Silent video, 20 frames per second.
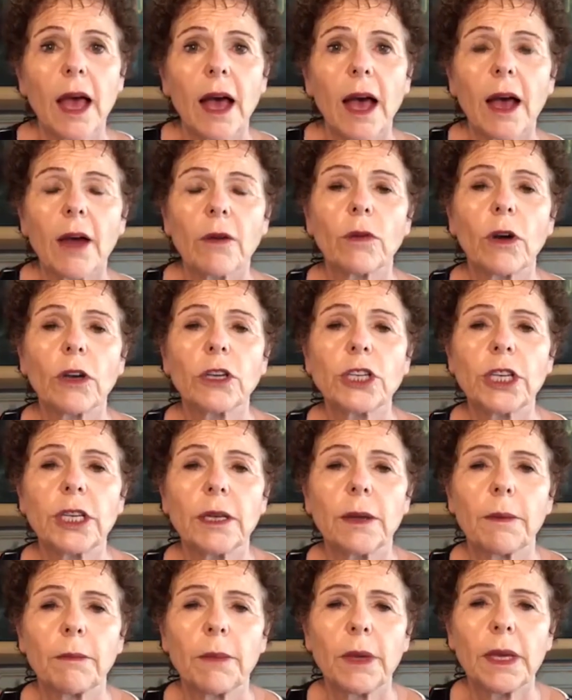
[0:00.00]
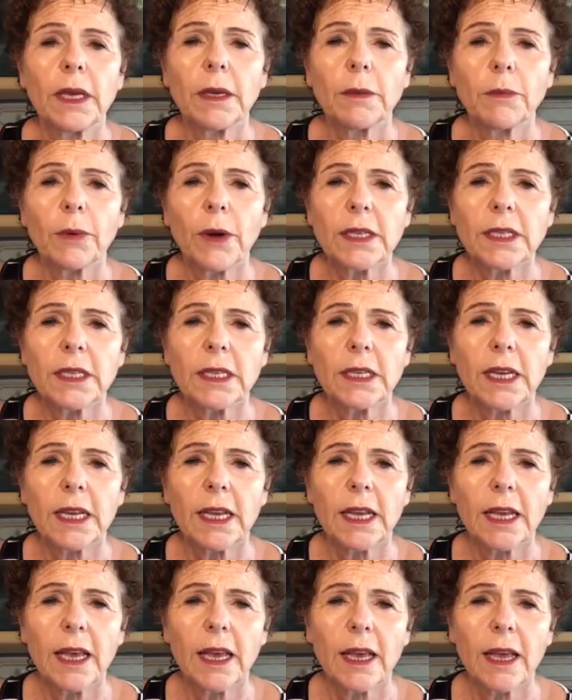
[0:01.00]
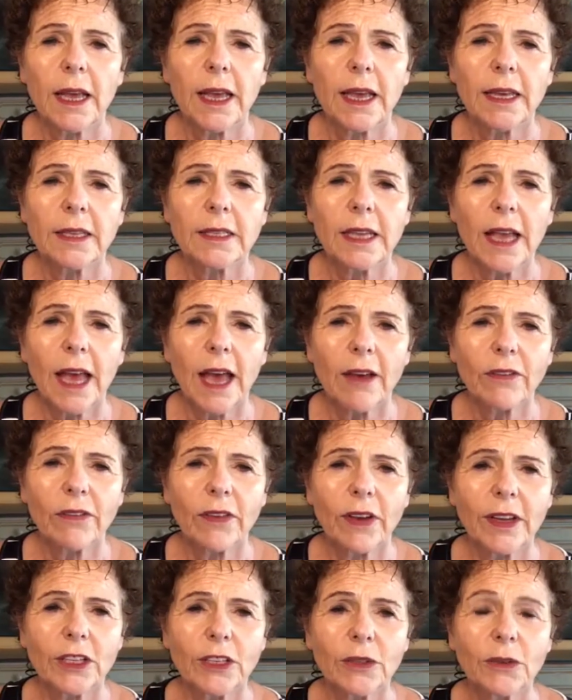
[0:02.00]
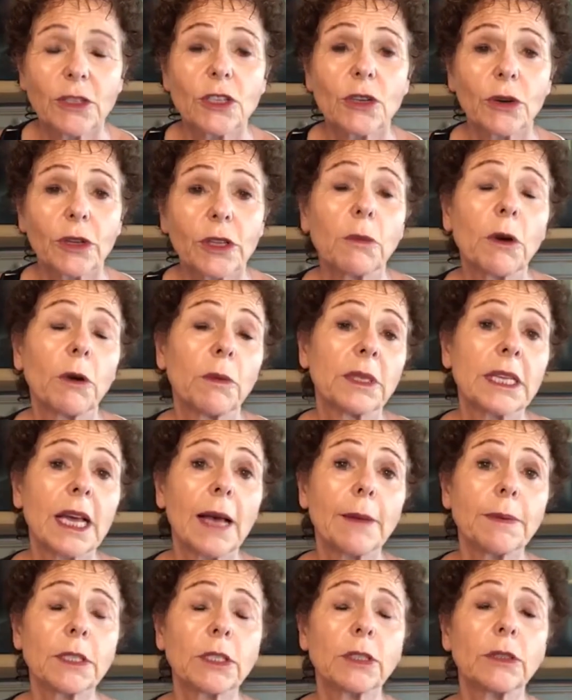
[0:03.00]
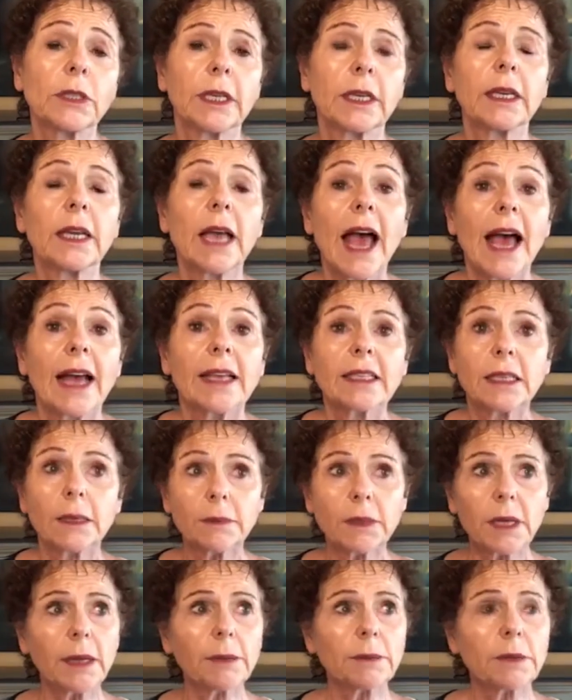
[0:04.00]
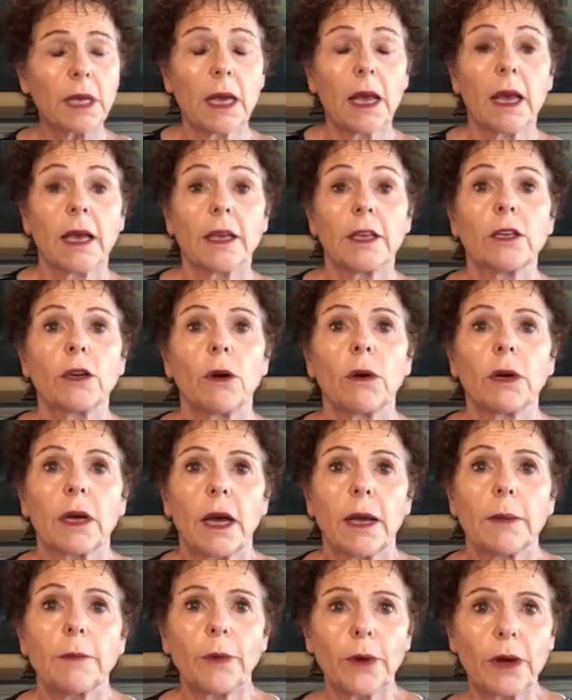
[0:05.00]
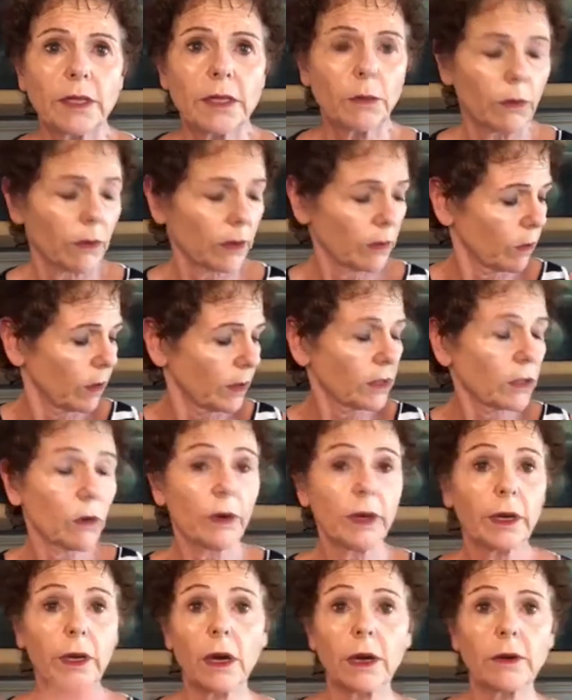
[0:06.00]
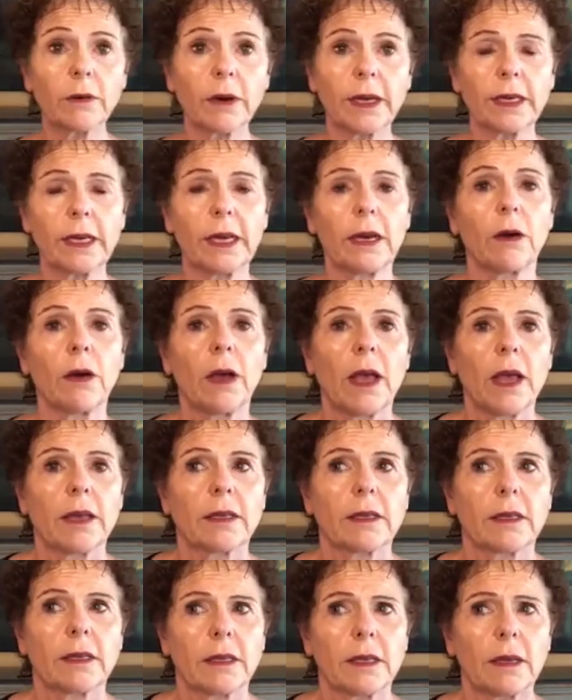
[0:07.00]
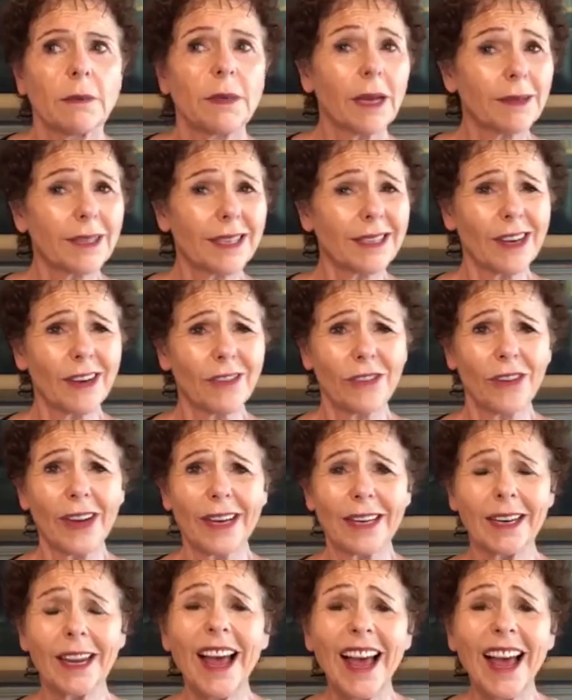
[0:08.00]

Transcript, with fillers: Uh, Roshi, being present uh, is to have fun, to enjoy the moments. Absolutely. And sometimes, you know what, I'm present with what's going on right now. Sometimes it's not fun.